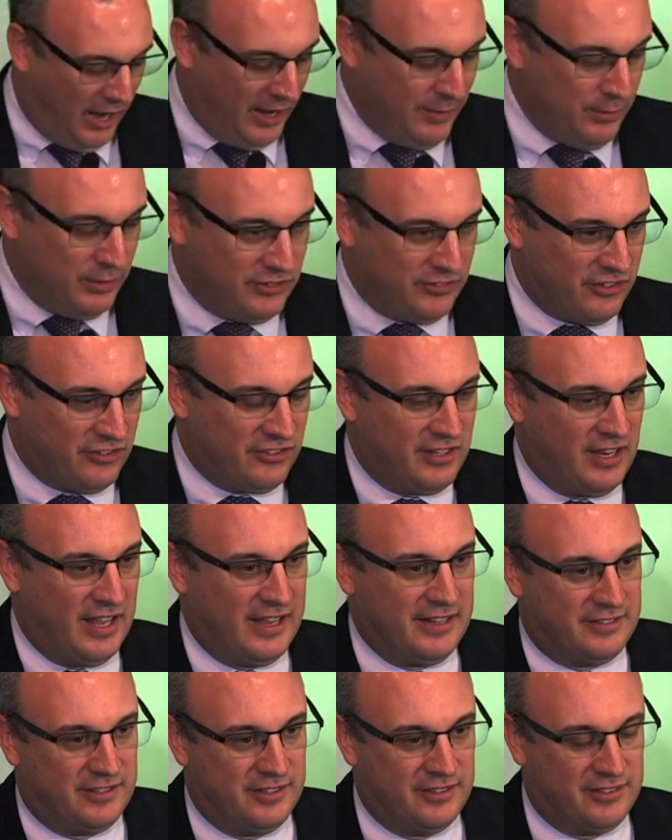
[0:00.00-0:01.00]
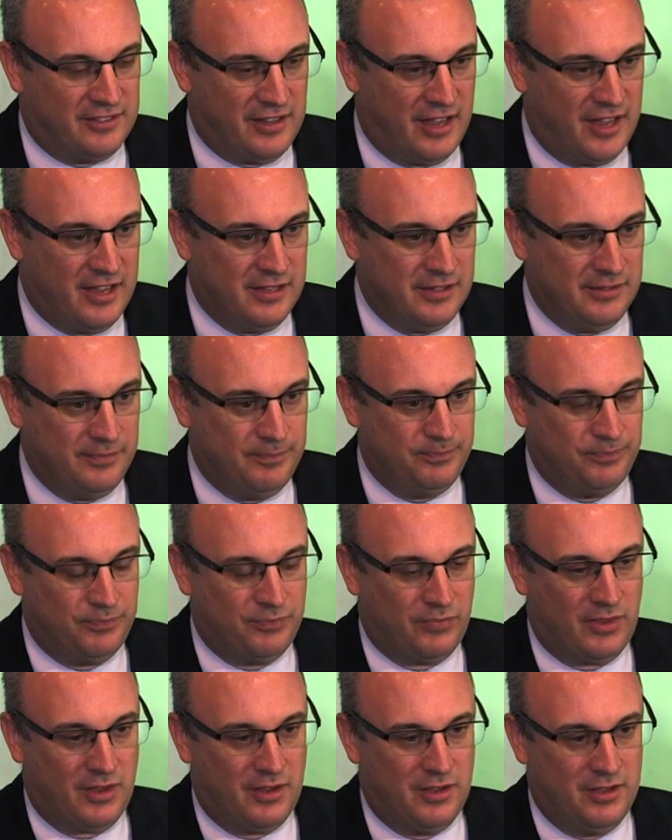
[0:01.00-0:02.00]
I would just like to say,
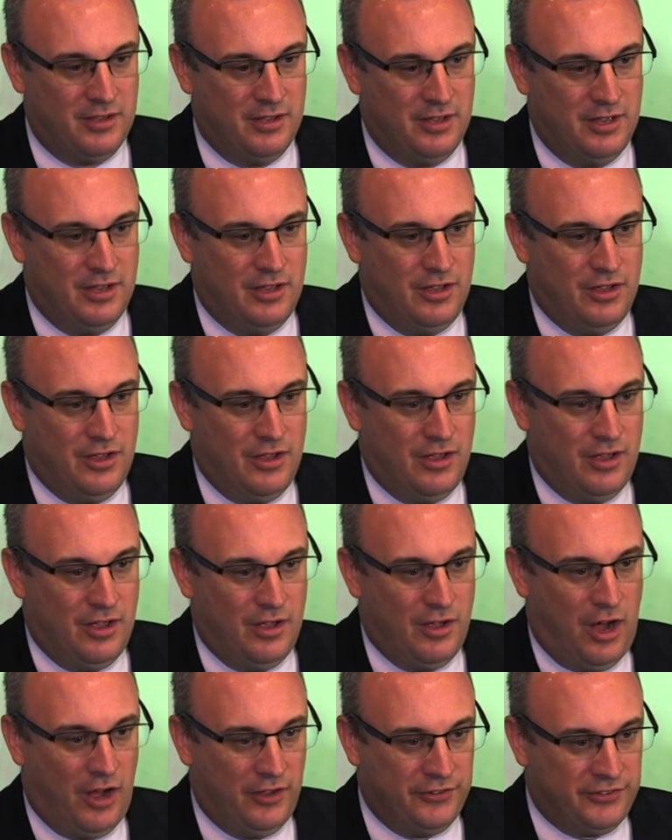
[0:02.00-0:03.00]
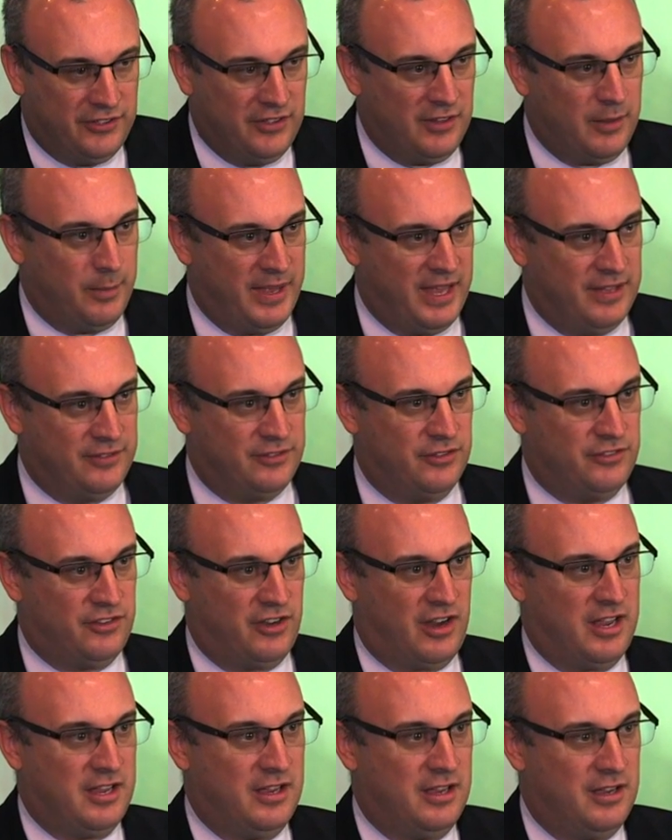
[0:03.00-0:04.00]
us at the
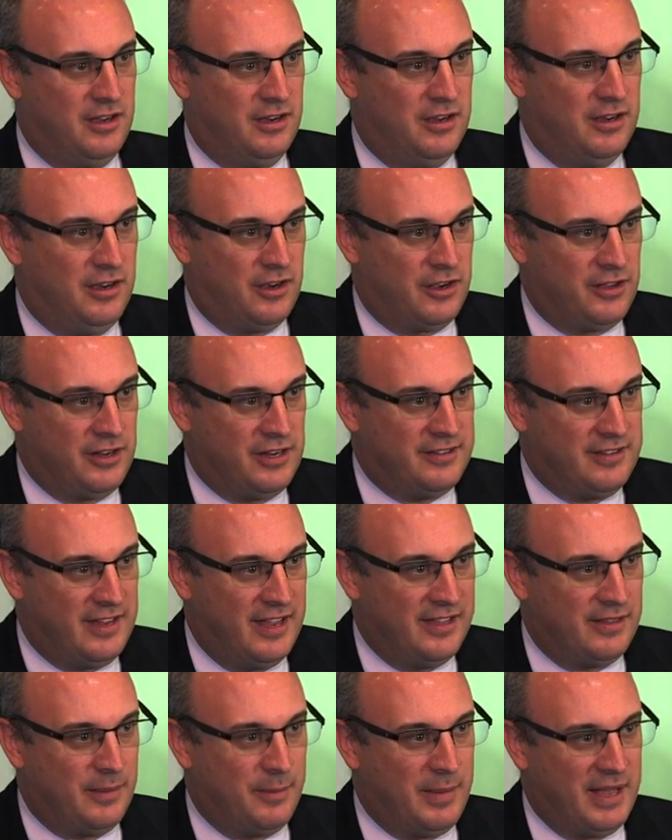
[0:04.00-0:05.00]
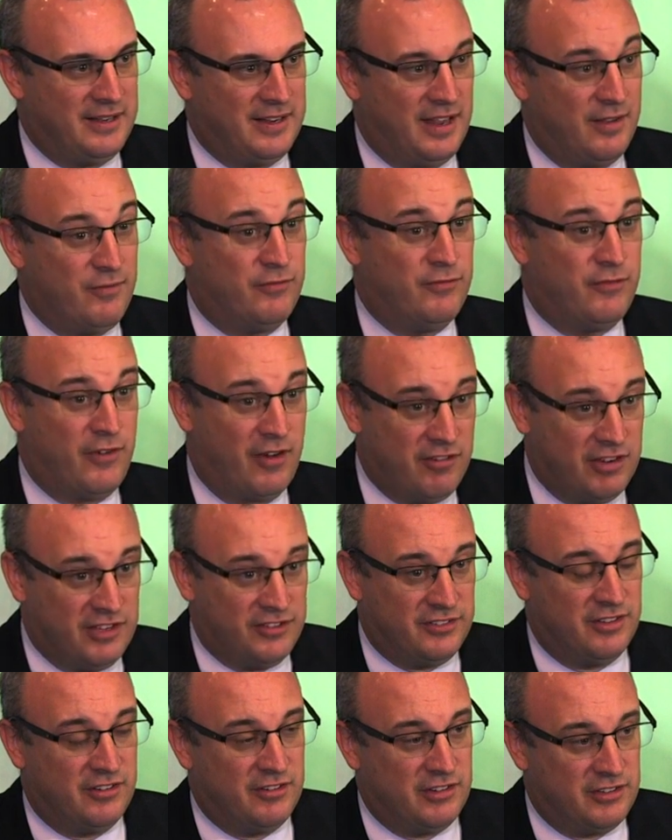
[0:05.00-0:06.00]
PSOJ are going to take the mandate very
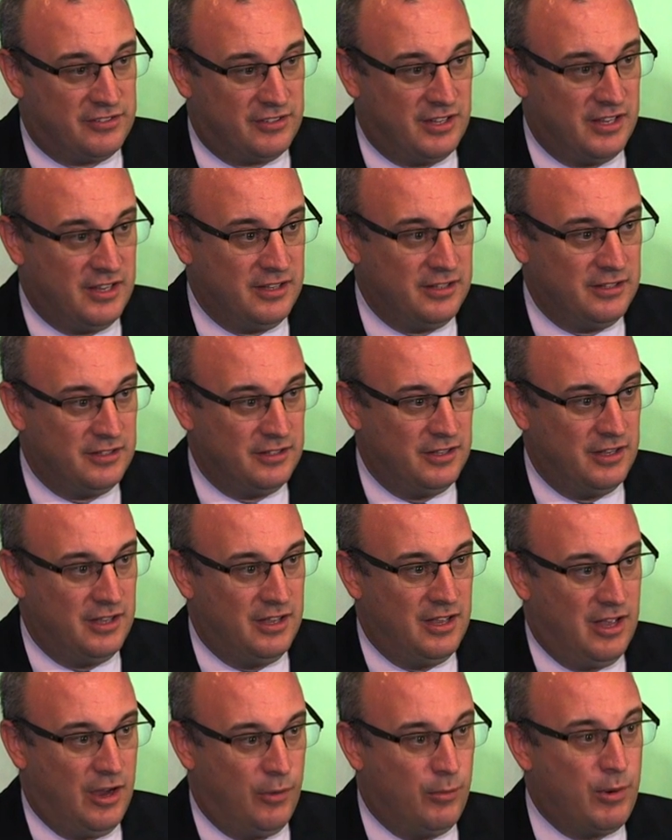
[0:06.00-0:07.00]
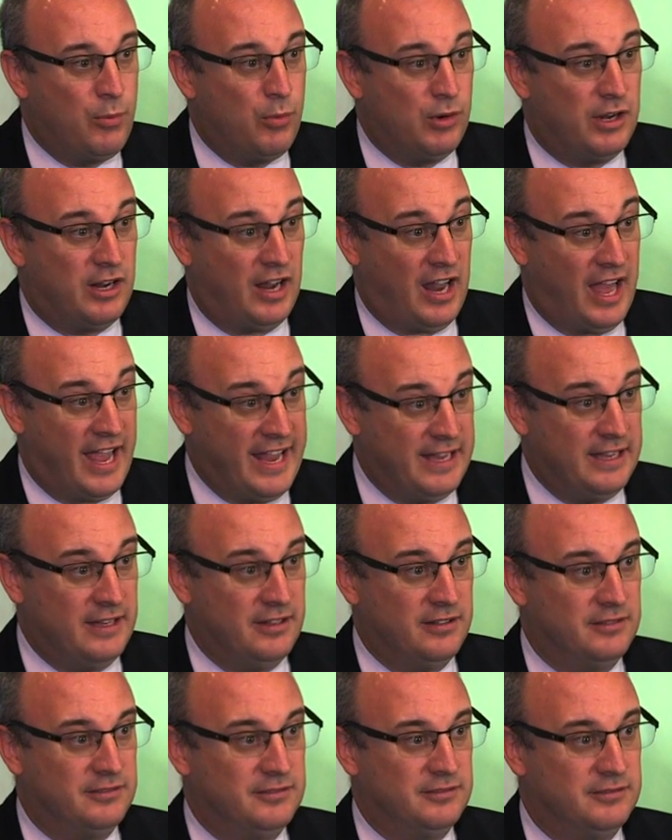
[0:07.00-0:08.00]
seriously, and we would like
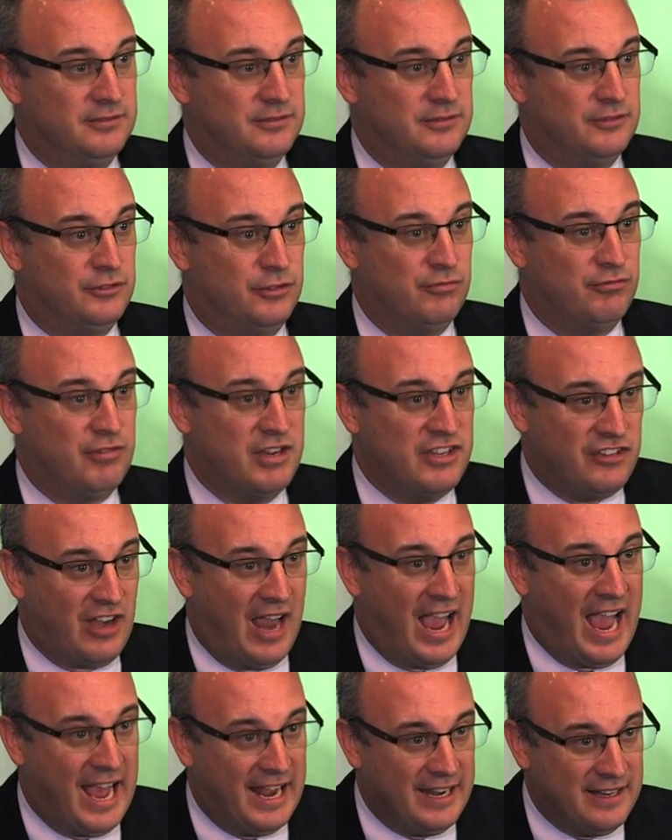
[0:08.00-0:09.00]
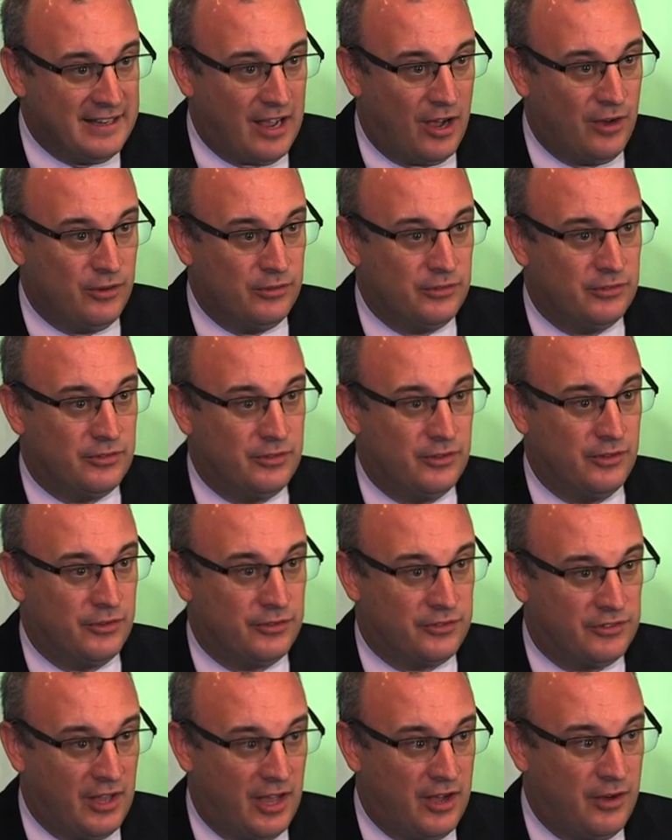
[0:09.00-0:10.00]
to reach a handout to
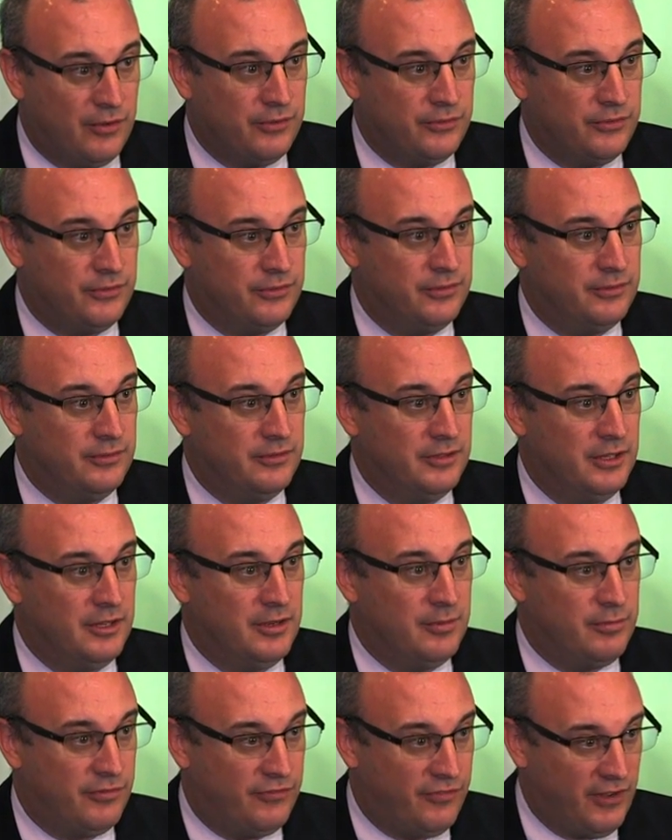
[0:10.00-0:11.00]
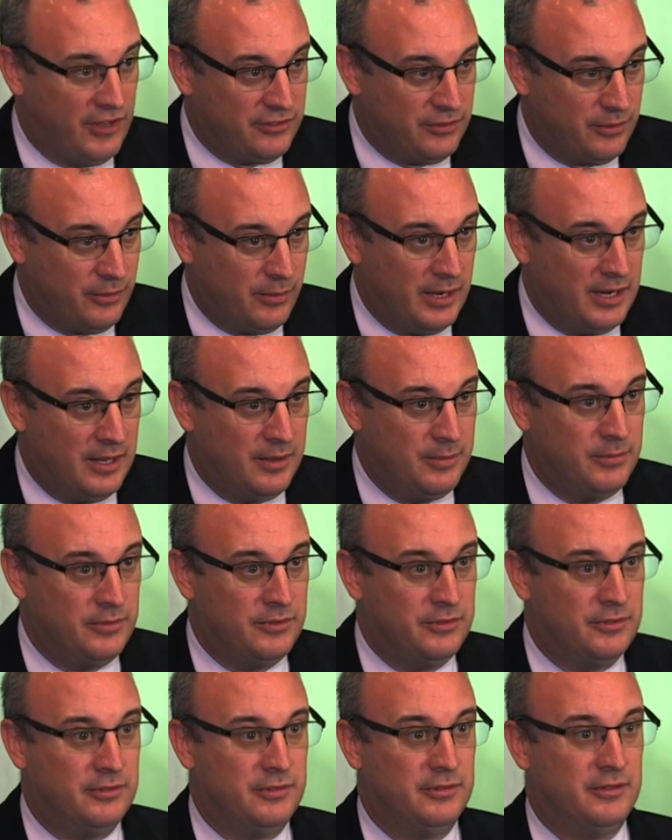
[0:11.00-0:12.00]
yourselves, Professor
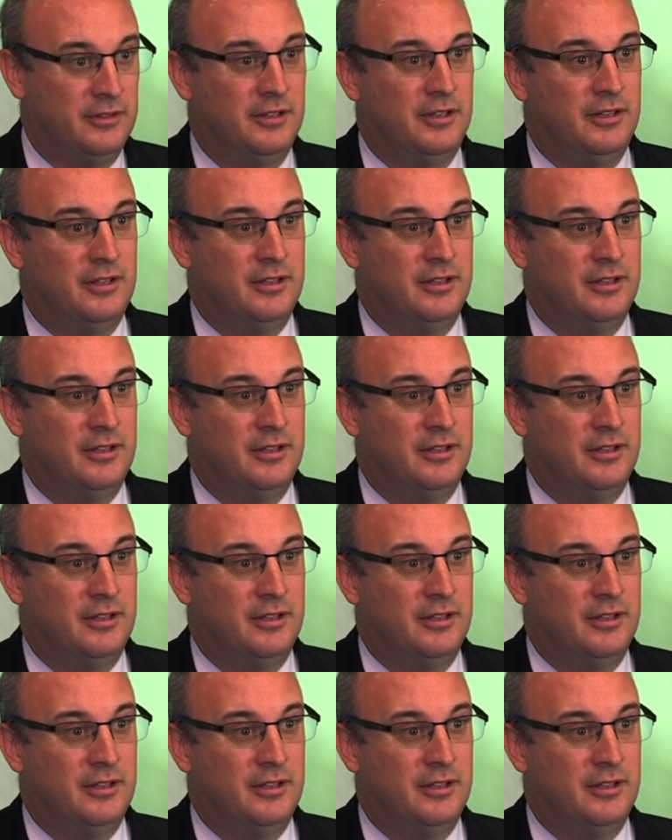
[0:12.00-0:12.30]
Williams,